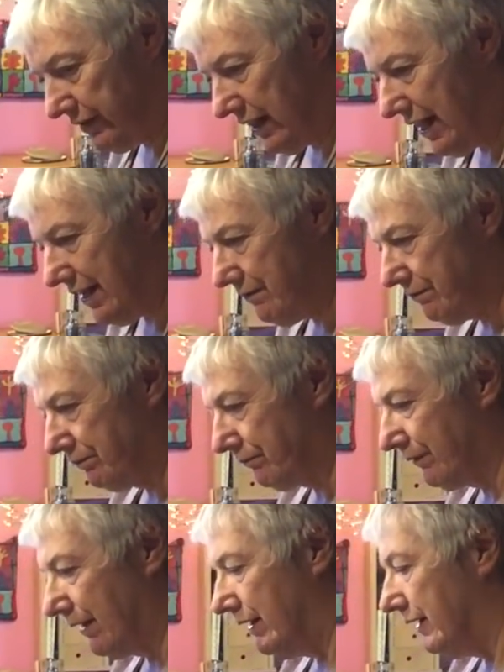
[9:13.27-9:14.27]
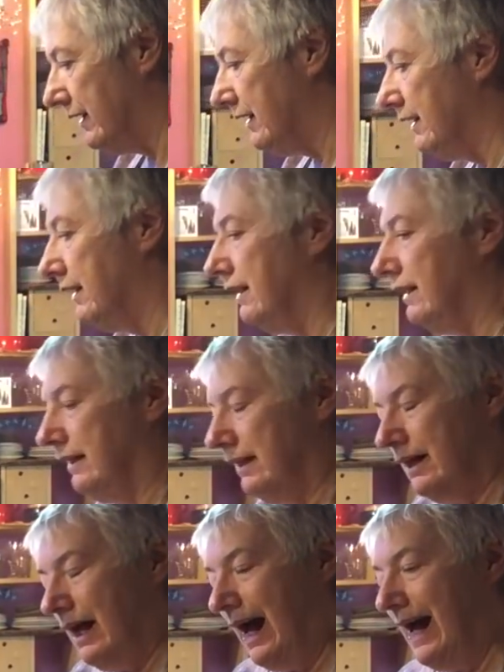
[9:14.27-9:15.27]
there
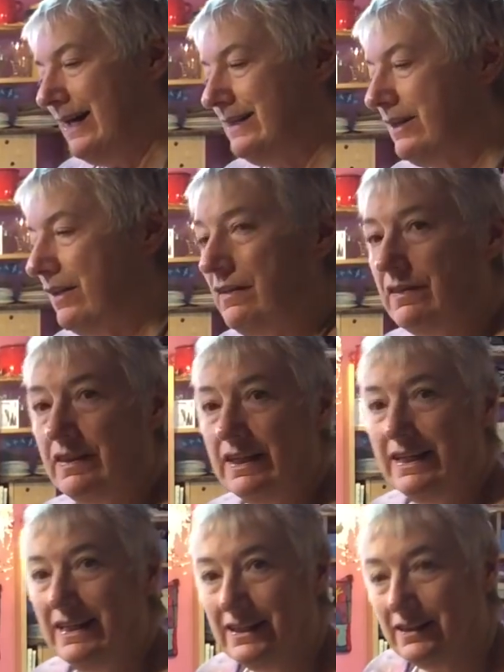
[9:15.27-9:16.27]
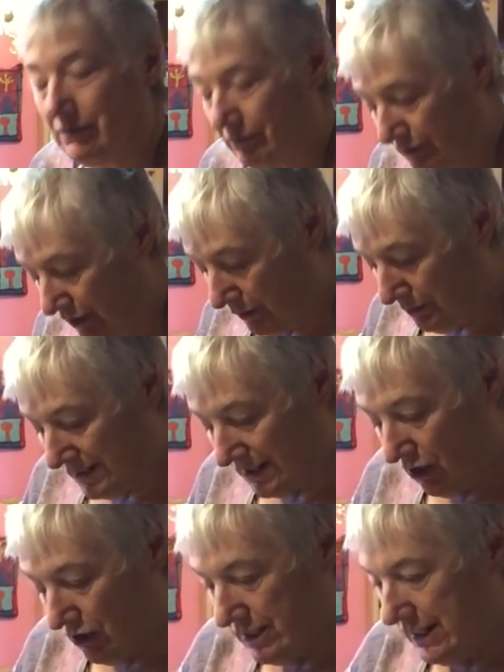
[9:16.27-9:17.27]
and the so the
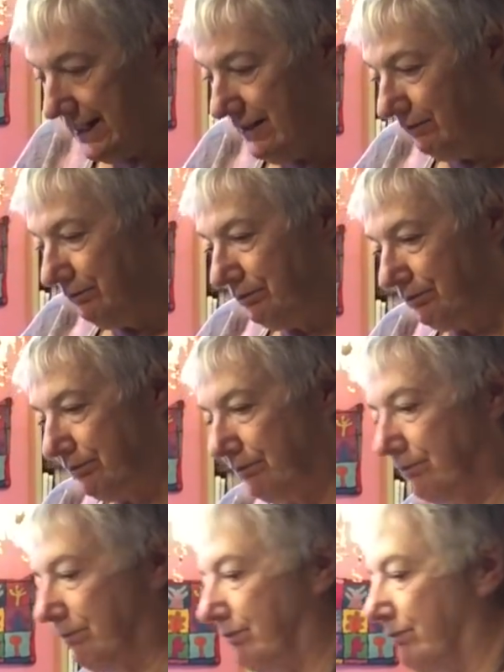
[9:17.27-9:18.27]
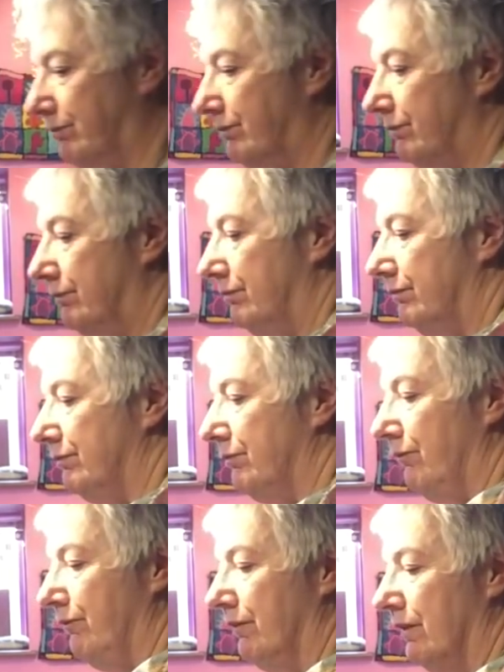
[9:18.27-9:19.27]
biscotti,
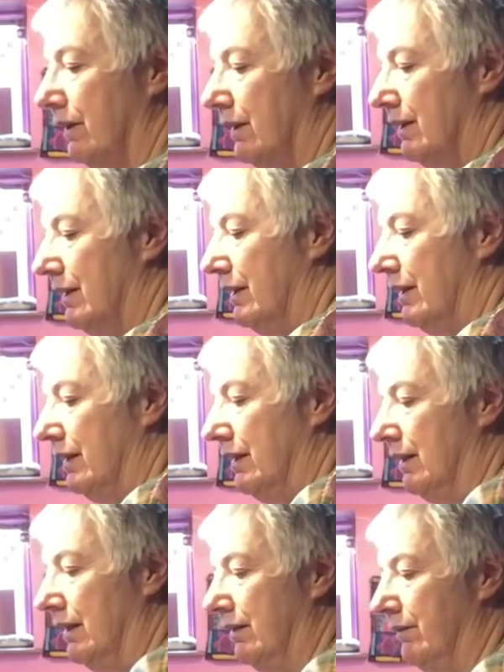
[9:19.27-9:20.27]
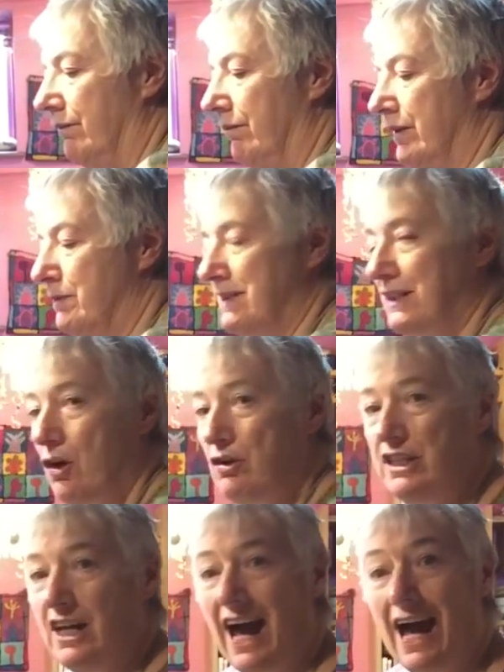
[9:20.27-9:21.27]
the
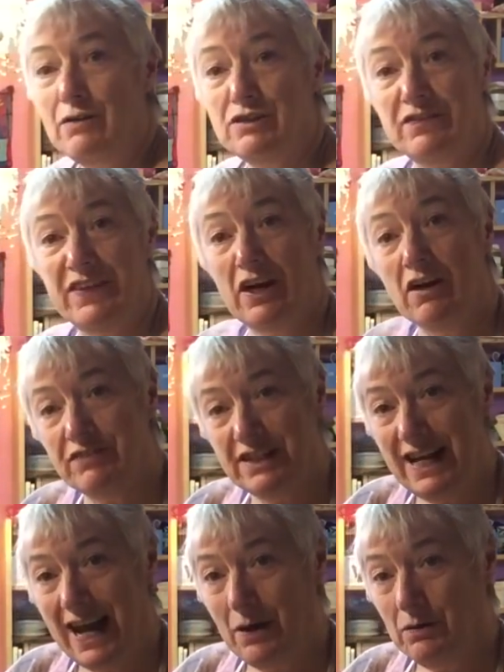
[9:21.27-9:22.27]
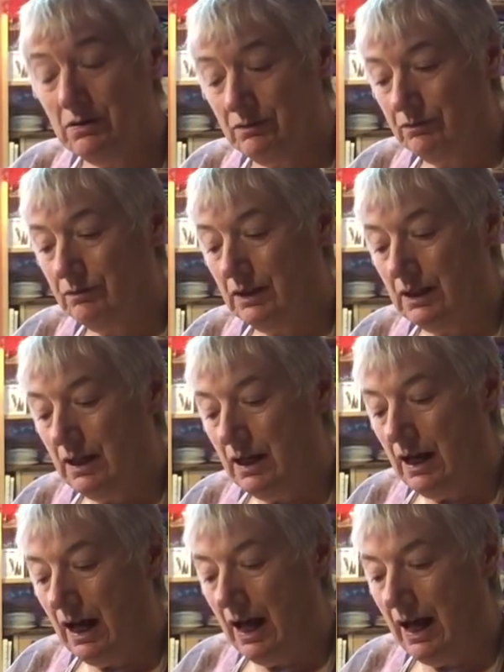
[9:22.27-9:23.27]
biscotti are out of the oven now
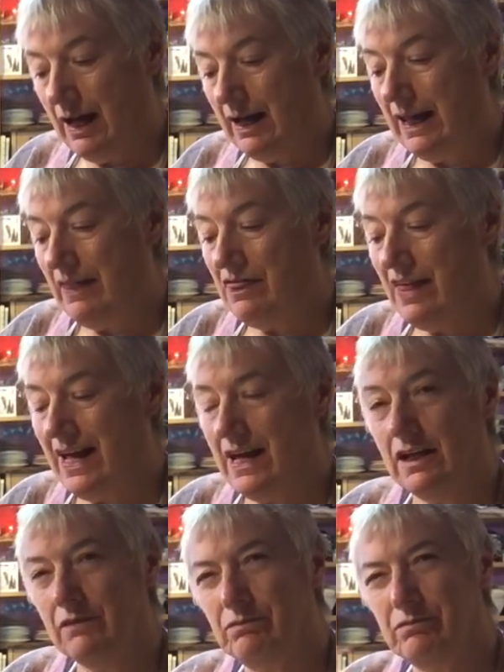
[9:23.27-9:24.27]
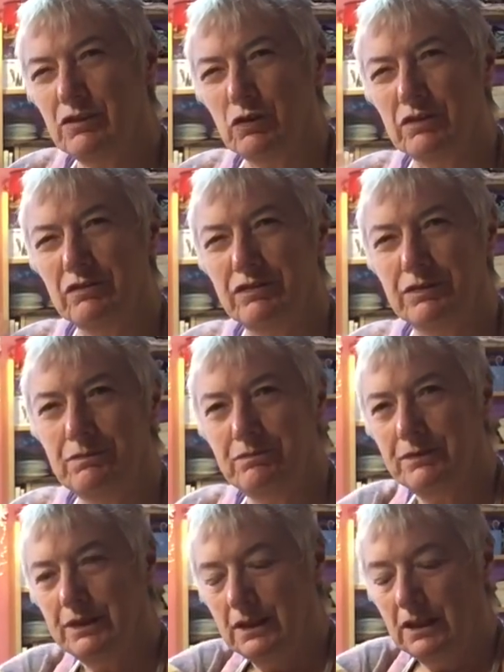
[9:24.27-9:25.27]
uh, in their sort of
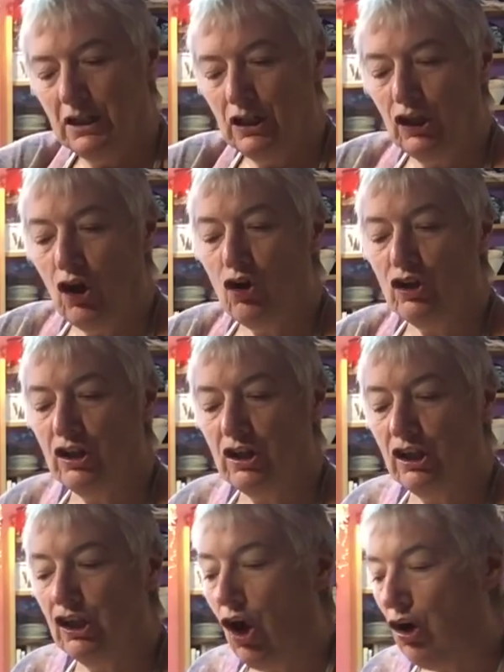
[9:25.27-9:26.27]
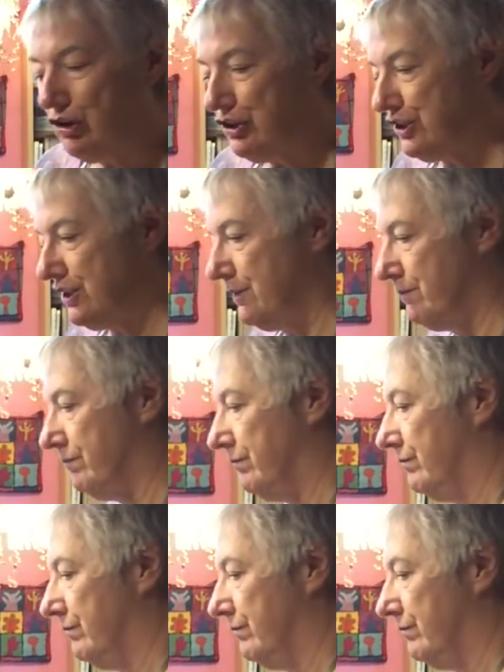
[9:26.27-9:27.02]
long logs.